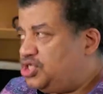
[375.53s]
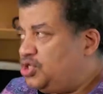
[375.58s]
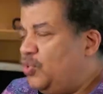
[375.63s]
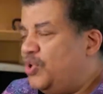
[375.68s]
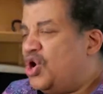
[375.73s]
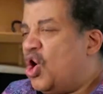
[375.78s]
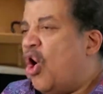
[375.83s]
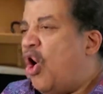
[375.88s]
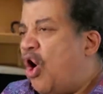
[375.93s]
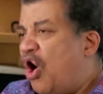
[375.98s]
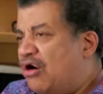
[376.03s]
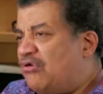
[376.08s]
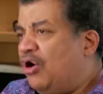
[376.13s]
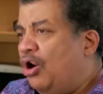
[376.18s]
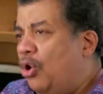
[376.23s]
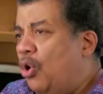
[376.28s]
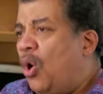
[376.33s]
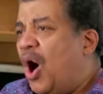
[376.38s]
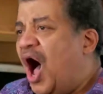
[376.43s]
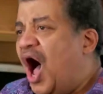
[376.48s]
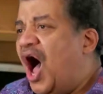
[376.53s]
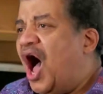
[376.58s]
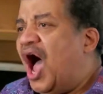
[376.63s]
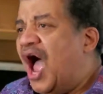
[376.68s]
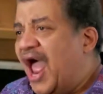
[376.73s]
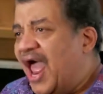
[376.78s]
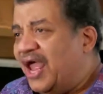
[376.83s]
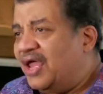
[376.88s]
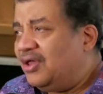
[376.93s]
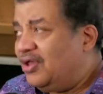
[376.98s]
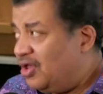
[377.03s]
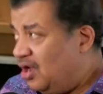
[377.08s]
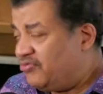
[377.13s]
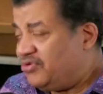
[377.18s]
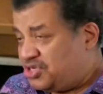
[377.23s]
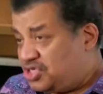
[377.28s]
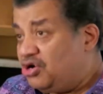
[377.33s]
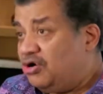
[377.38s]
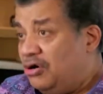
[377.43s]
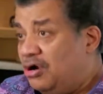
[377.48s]
to an ROI, a
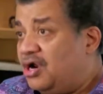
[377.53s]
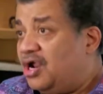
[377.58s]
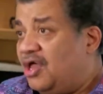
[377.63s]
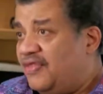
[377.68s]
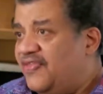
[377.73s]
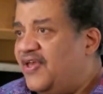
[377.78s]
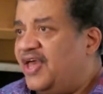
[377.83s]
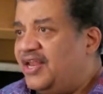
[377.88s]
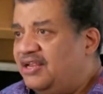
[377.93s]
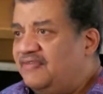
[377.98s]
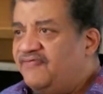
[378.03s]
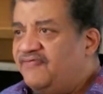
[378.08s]
return on that